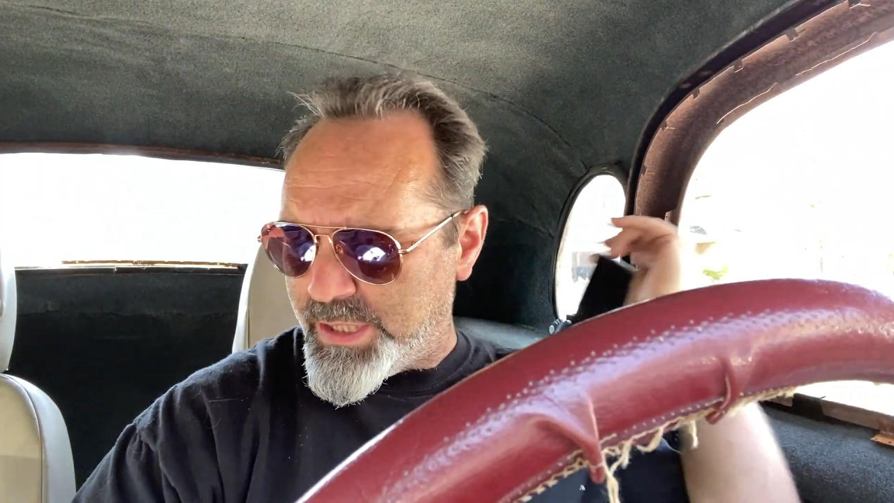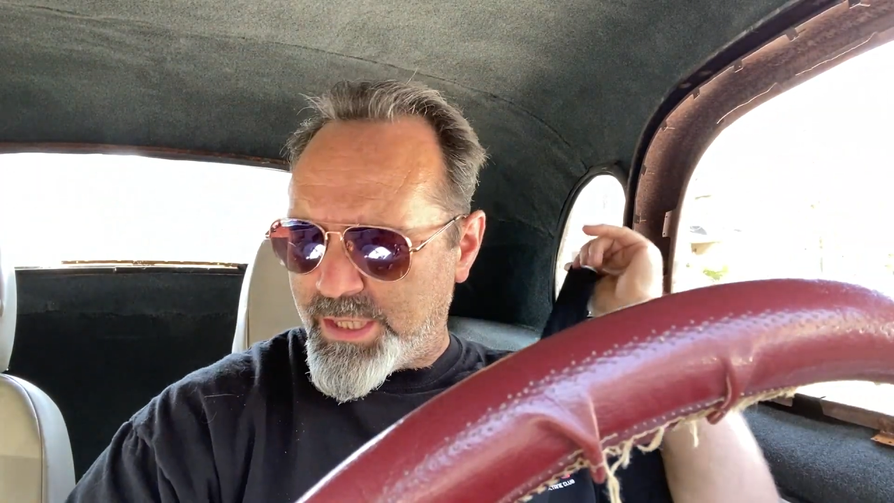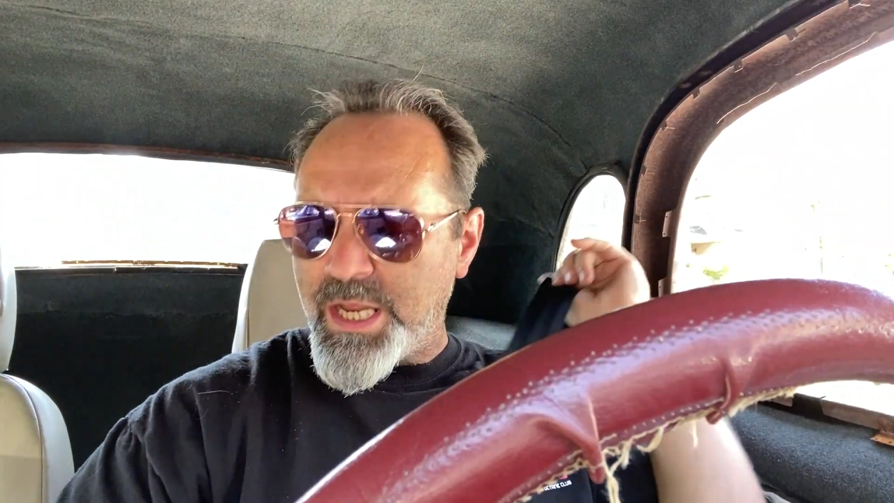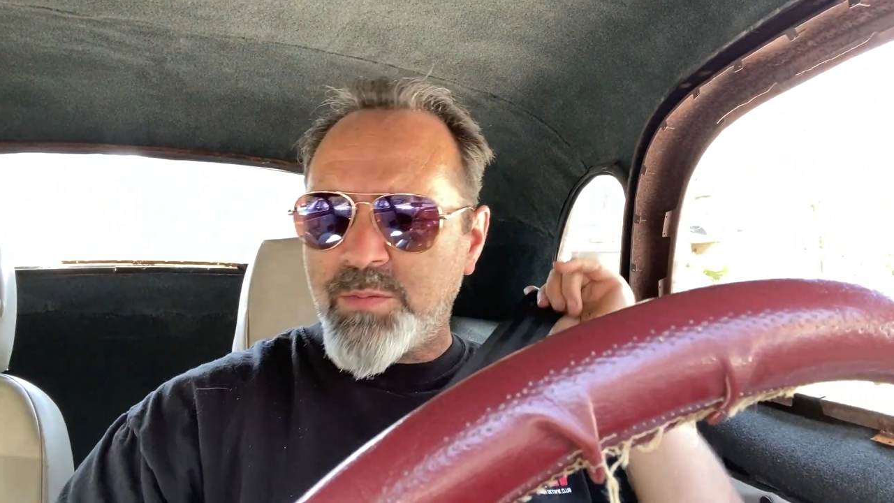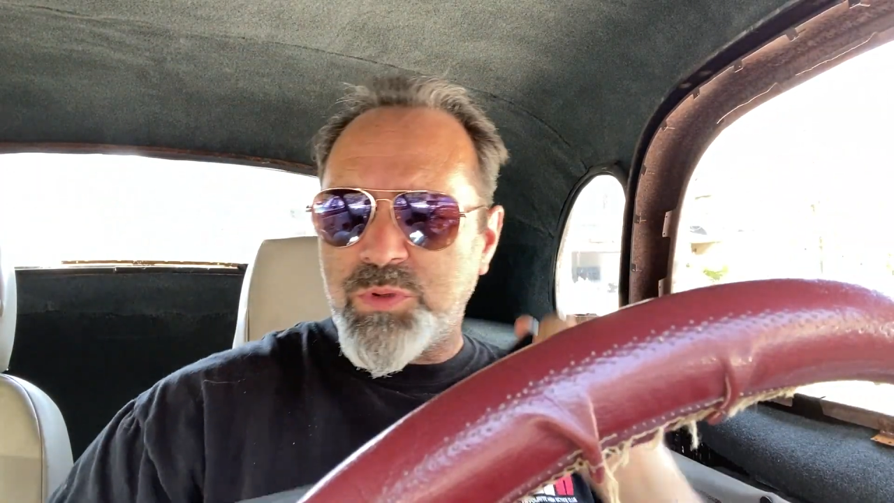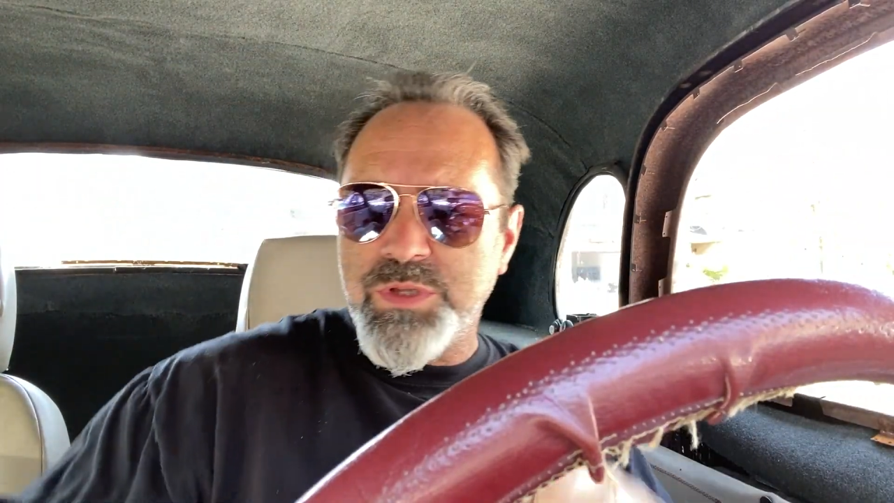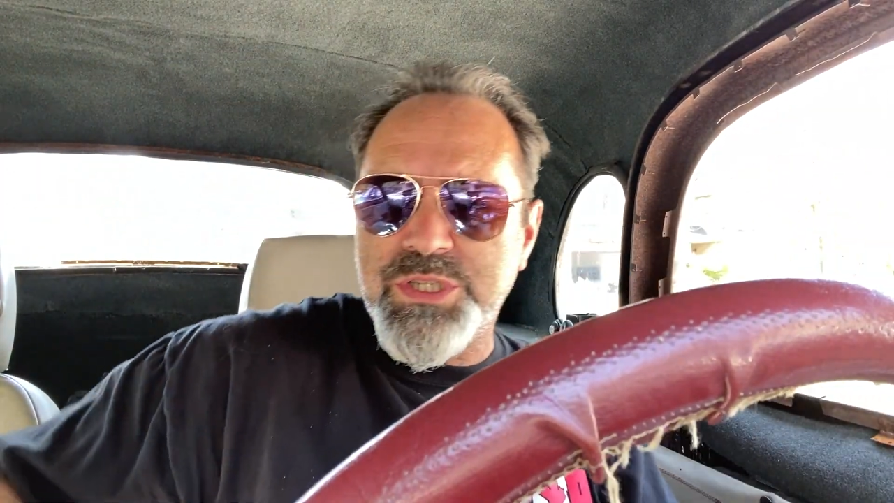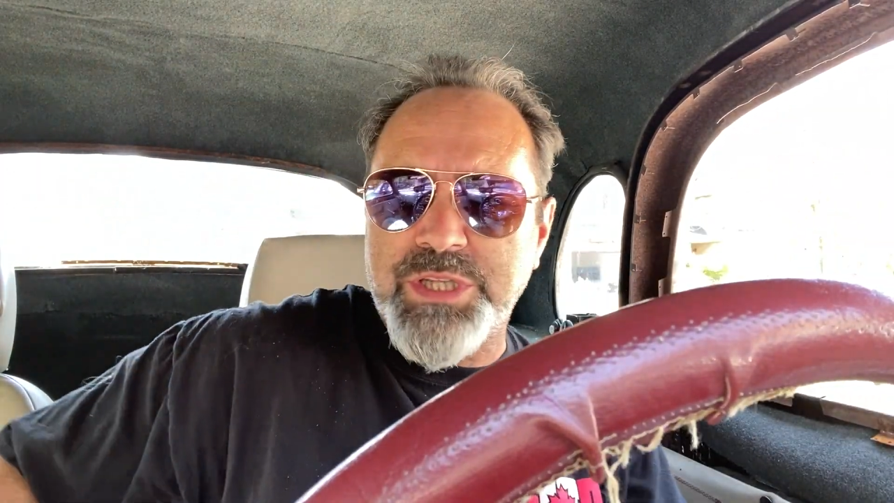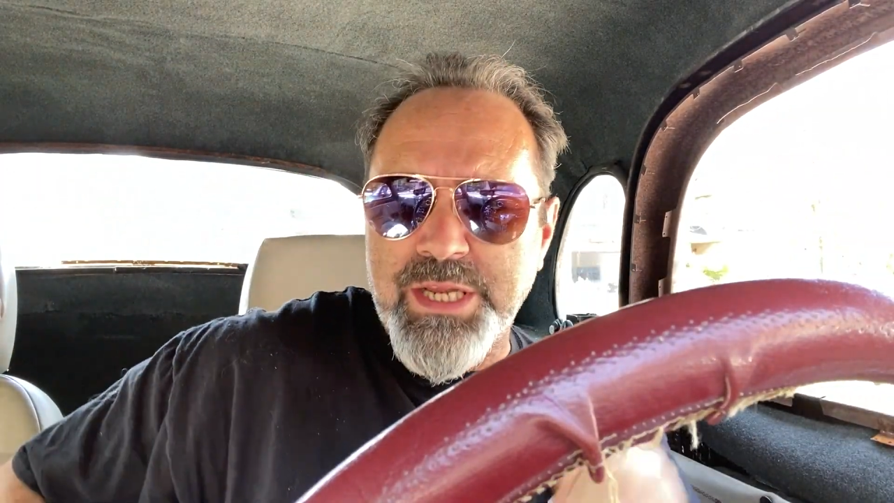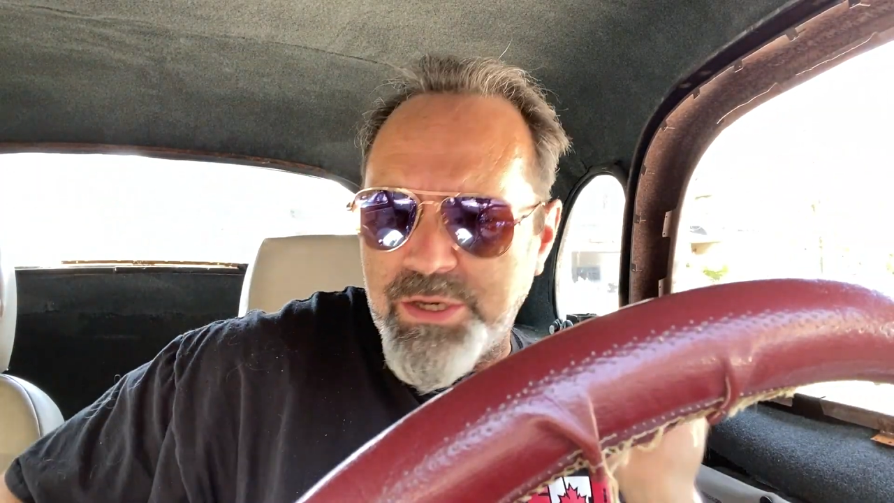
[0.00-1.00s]
and then put the
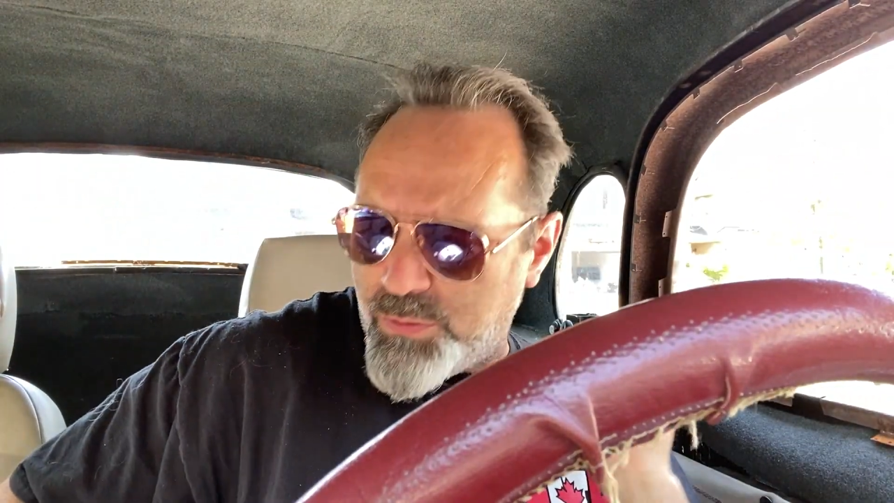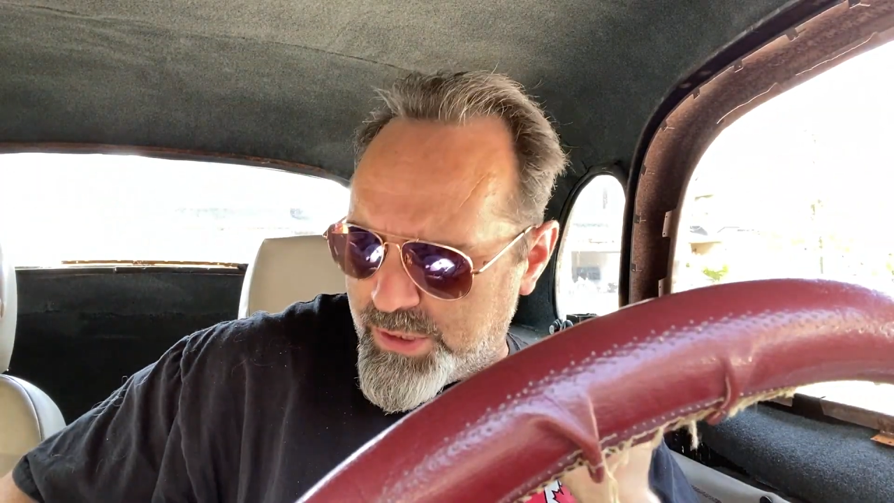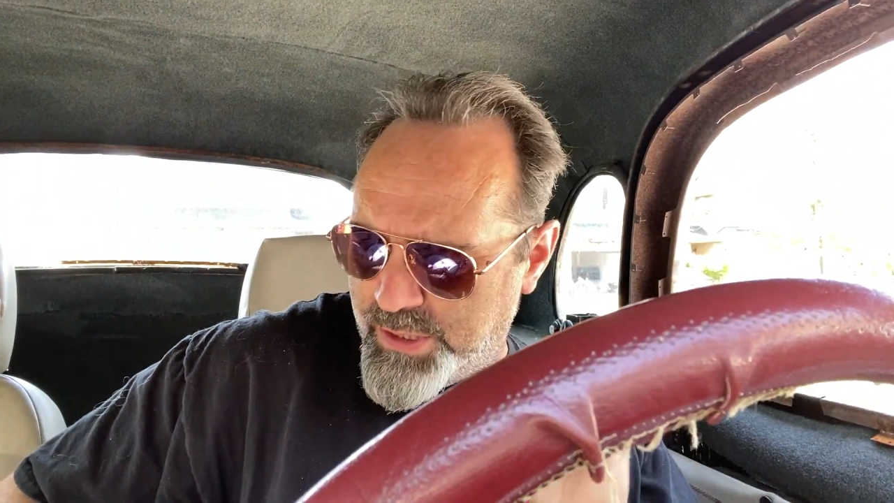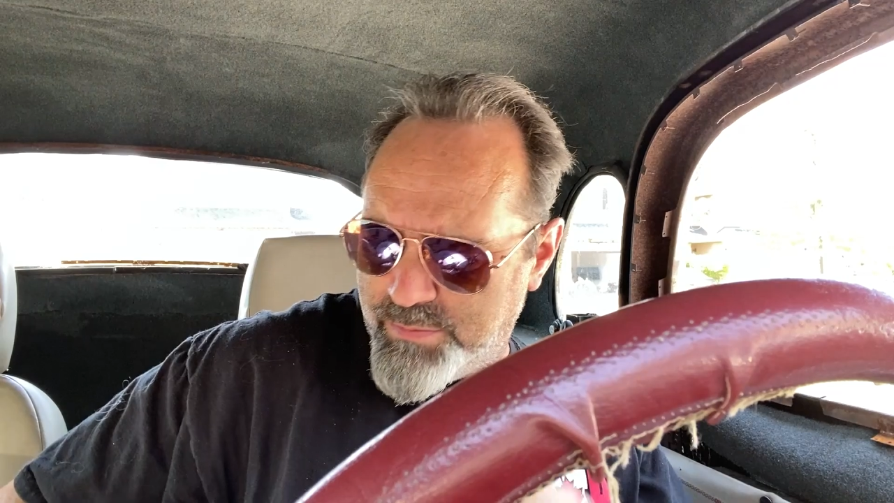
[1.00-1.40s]
stereo on,